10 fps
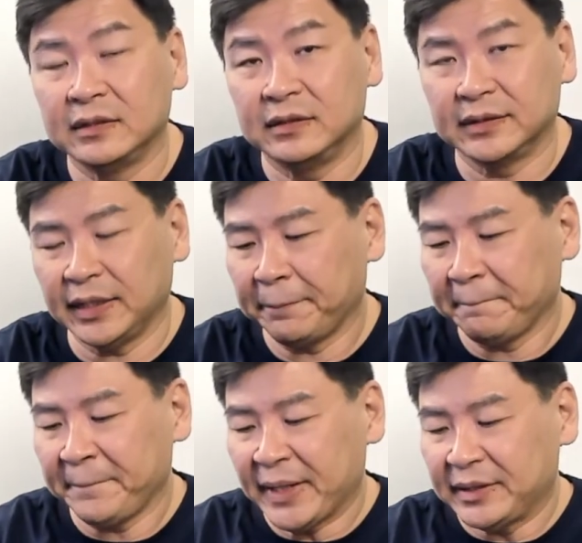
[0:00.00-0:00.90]
Okay,
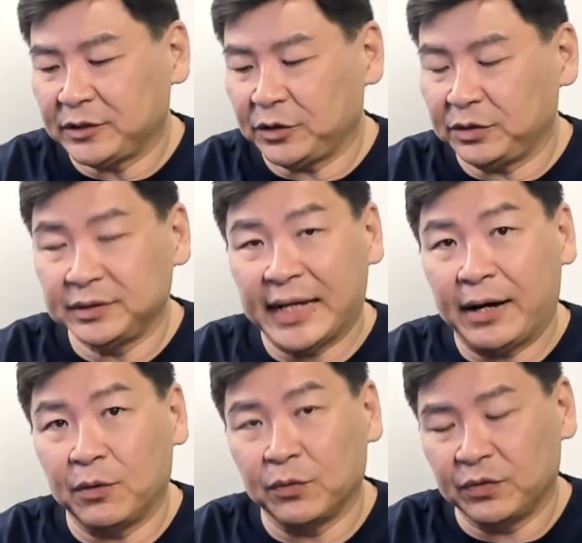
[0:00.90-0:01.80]
so
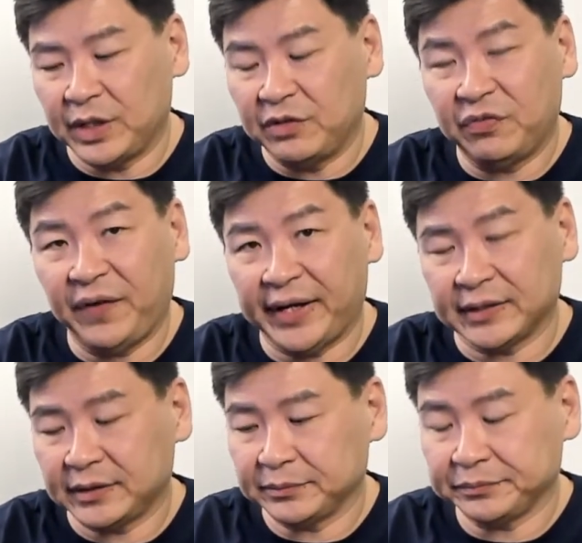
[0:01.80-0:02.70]
now in
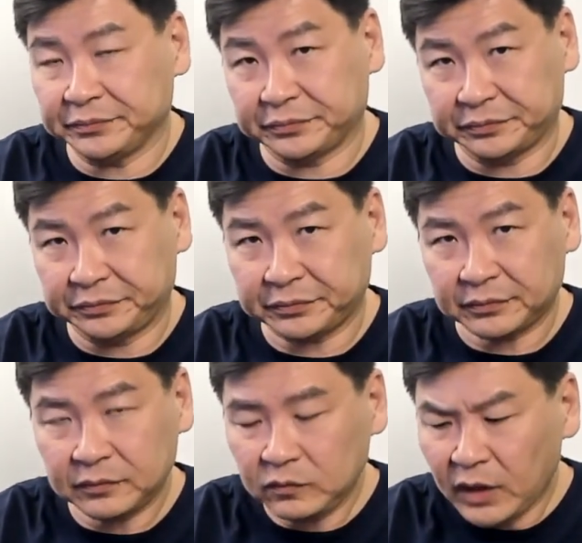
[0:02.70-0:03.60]
fact,
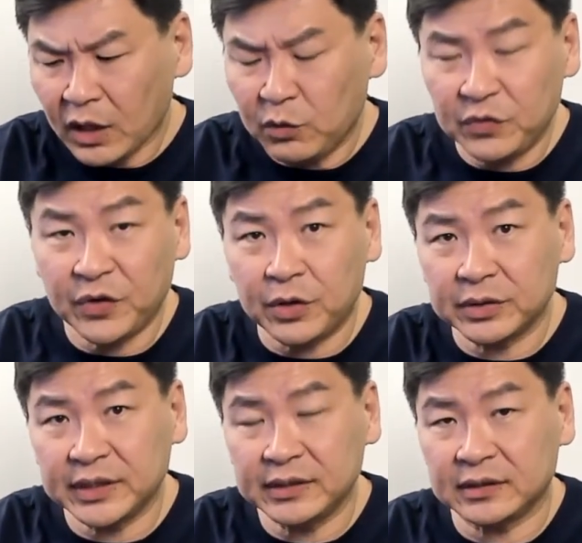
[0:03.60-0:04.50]
with all
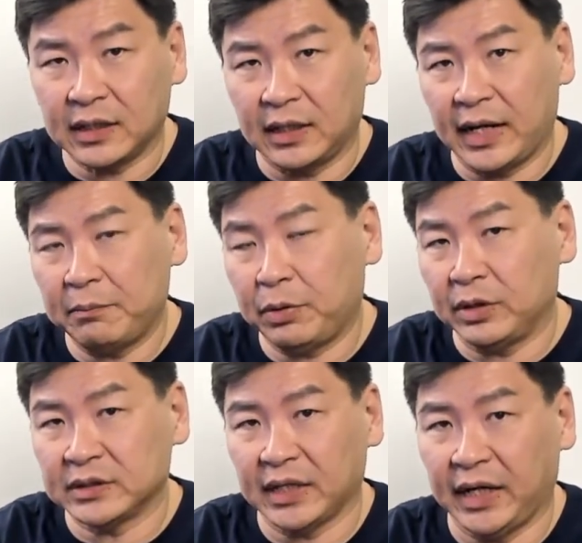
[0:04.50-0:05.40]
these LAN
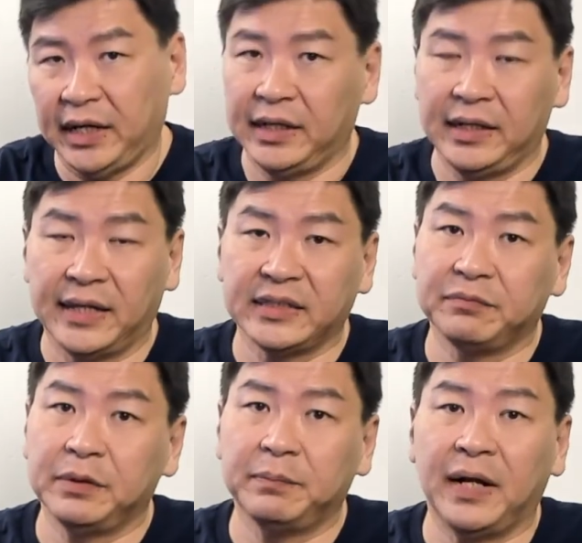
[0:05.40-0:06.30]
ports and
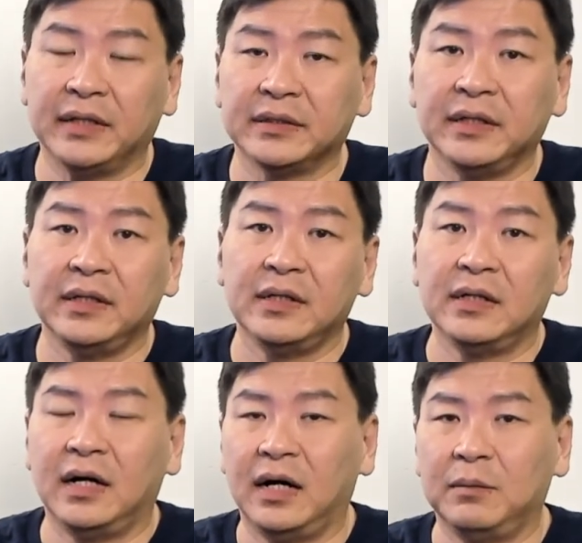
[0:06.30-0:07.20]
SFP plus,
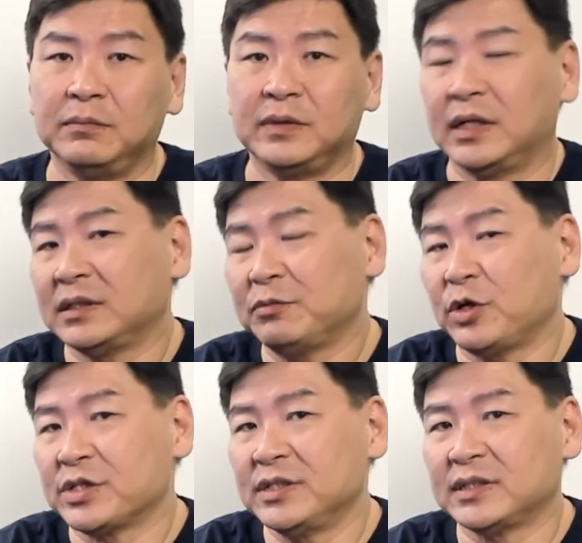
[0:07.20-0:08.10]
there are some
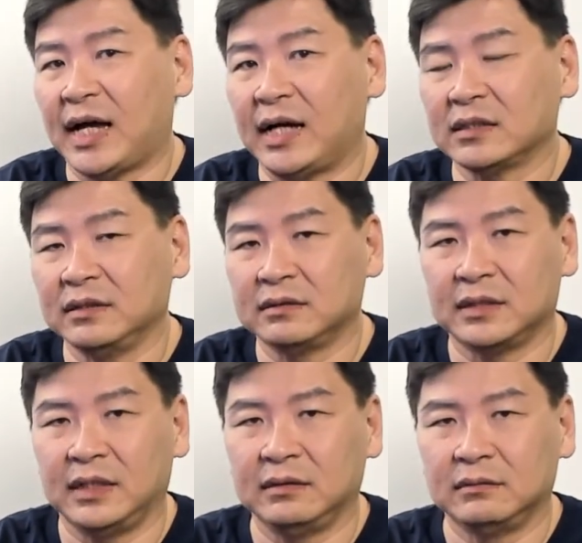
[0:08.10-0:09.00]
questions asked is
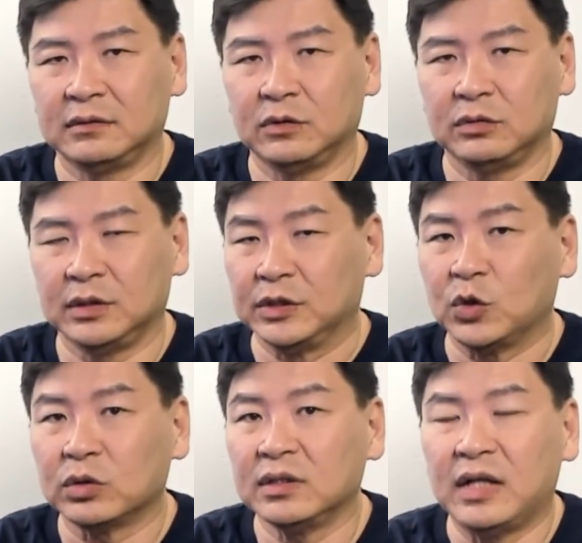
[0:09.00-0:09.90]
that, so in
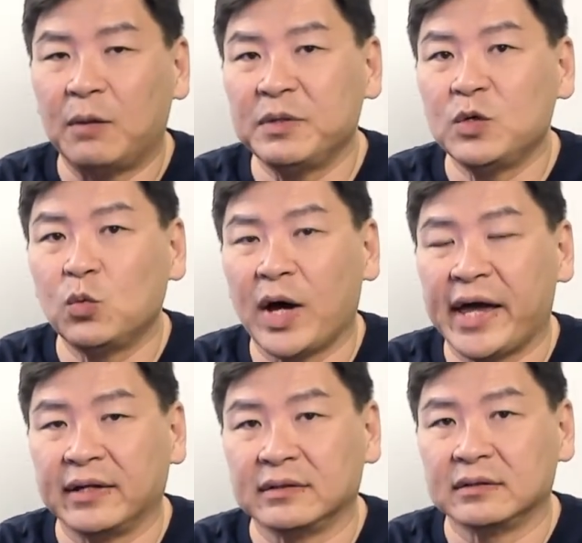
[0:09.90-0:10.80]
total, how many
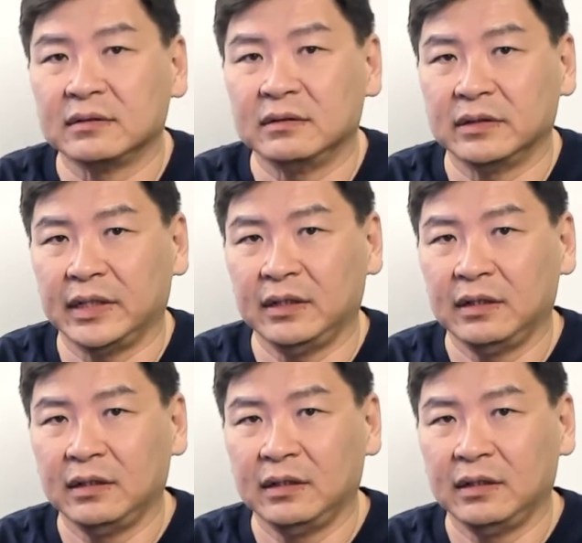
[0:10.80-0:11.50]
WANs, okay,